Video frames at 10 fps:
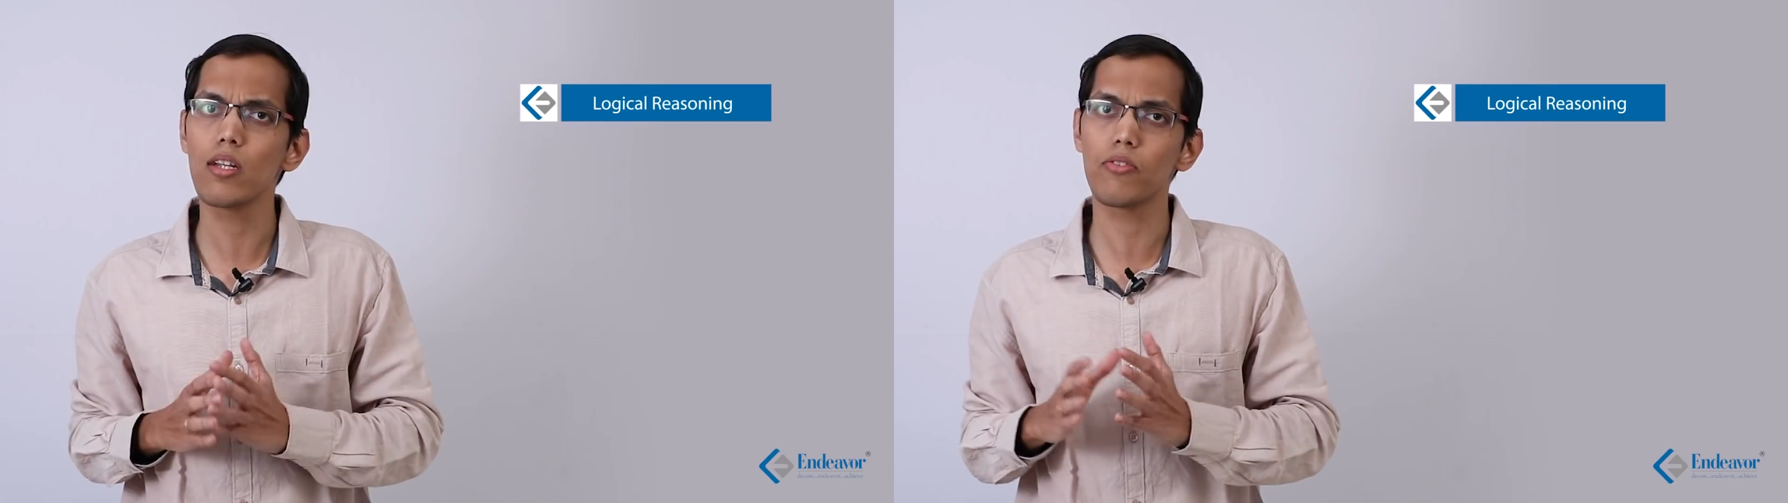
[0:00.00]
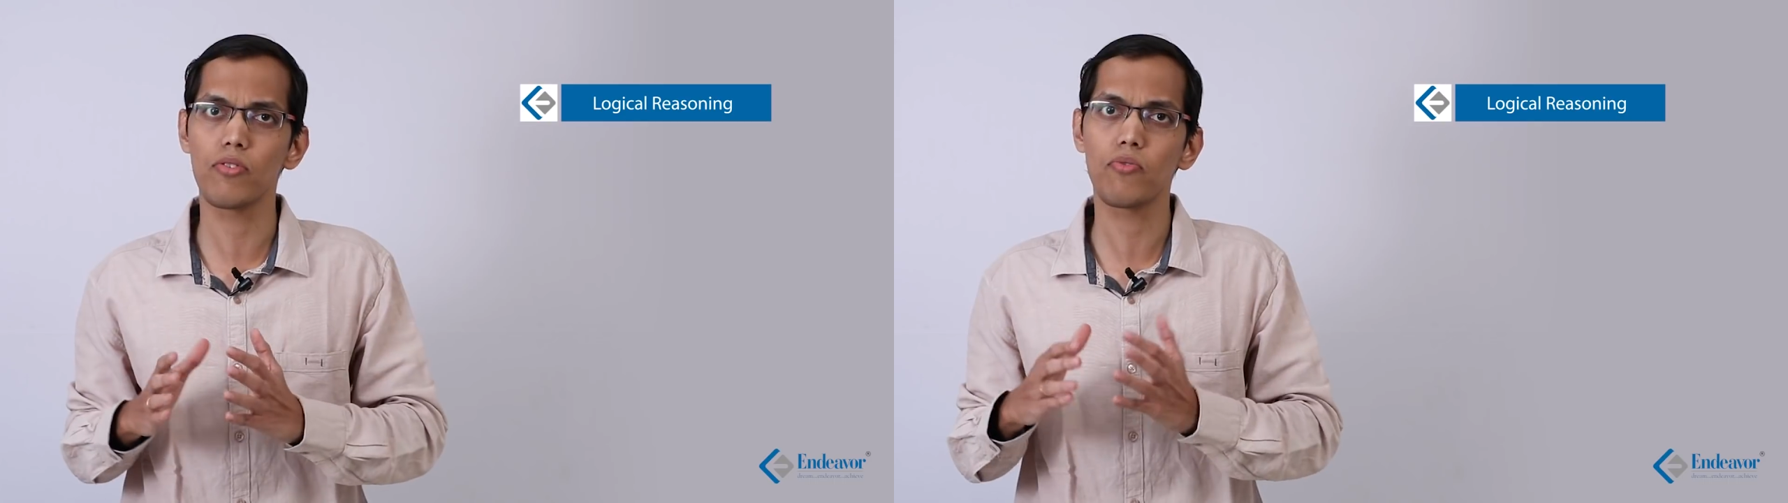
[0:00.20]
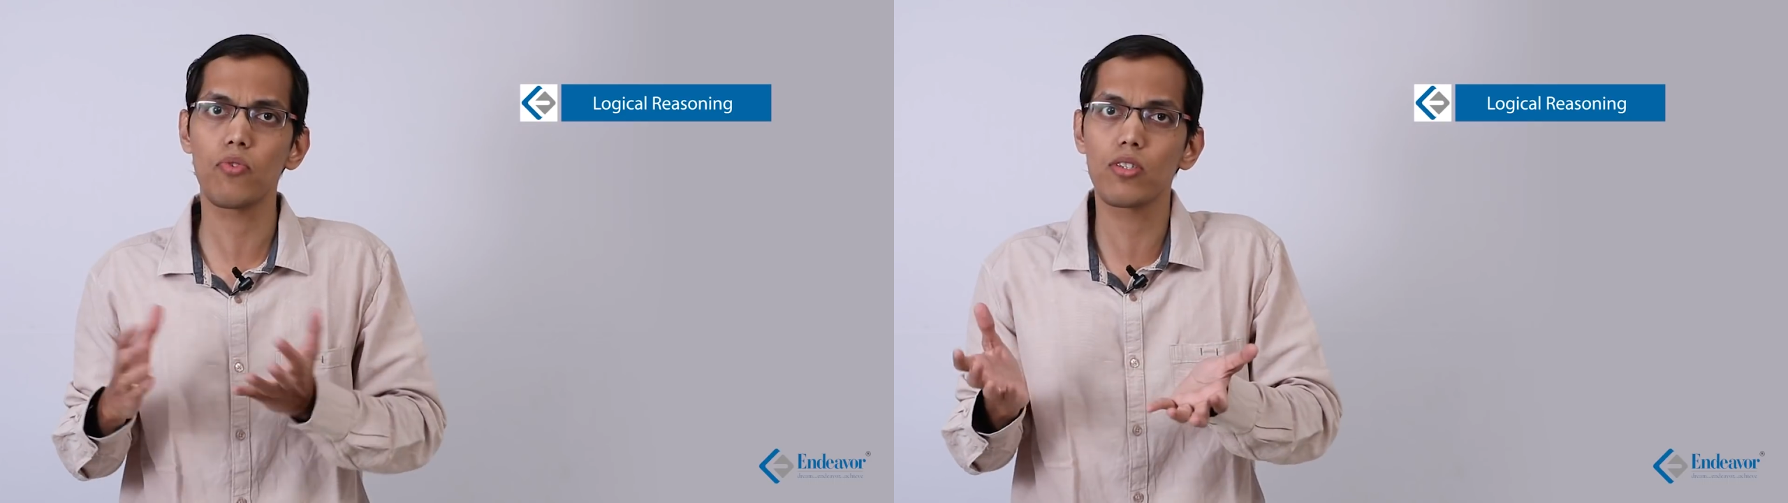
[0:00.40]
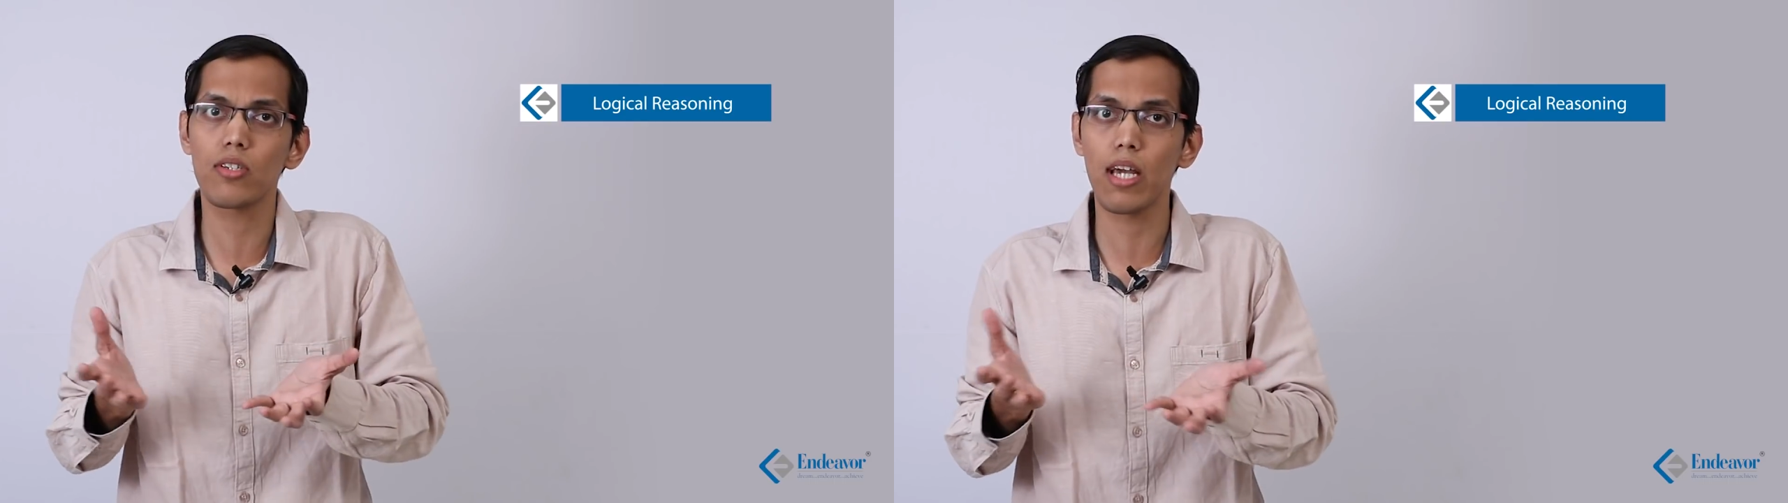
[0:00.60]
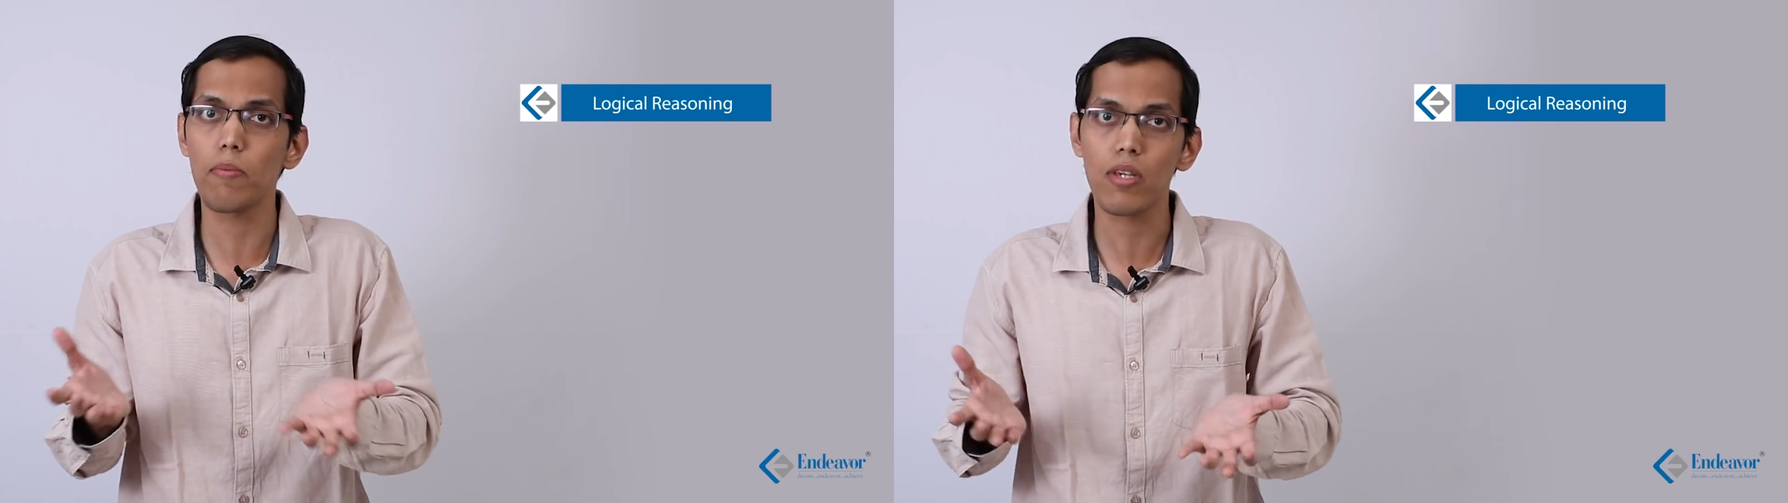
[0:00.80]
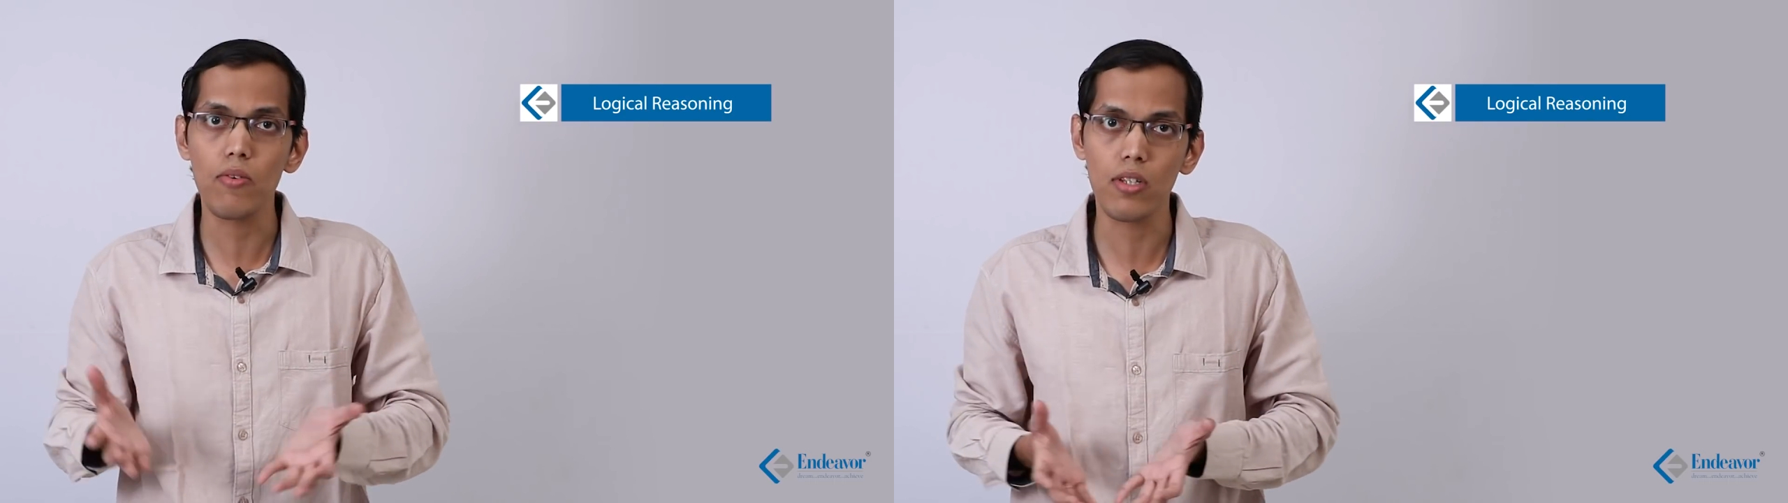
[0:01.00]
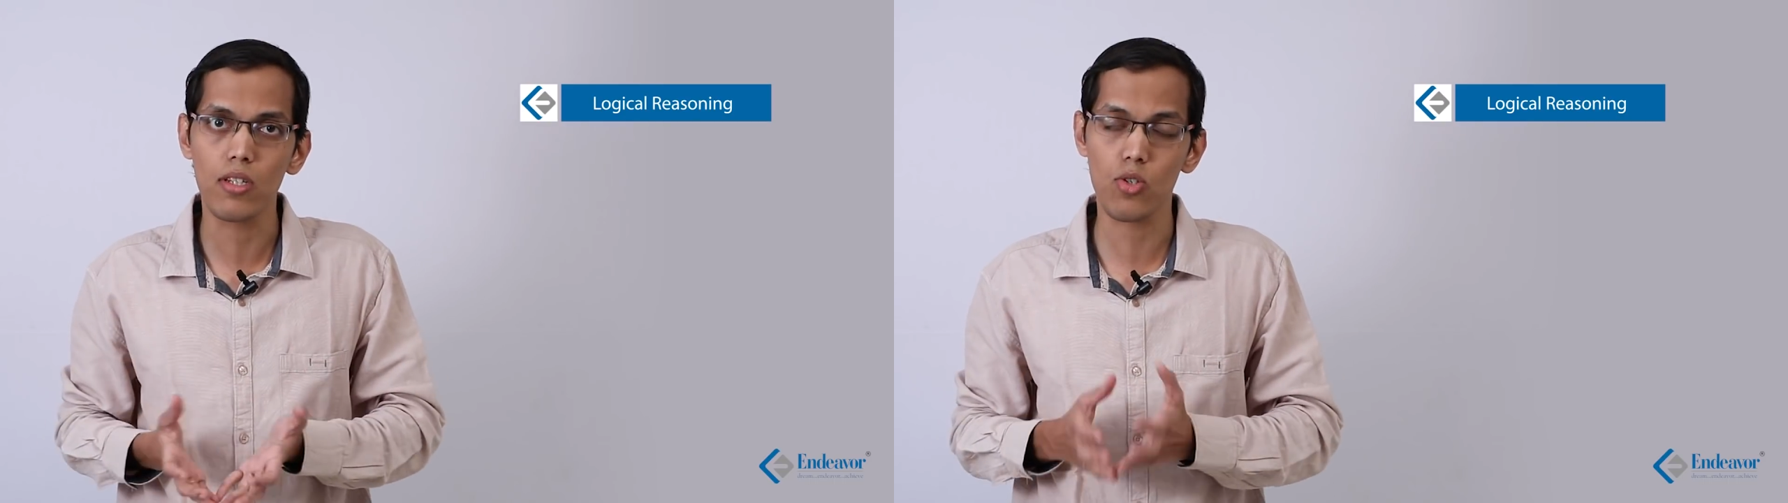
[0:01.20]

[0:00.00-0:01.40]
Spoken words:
enough for the time given,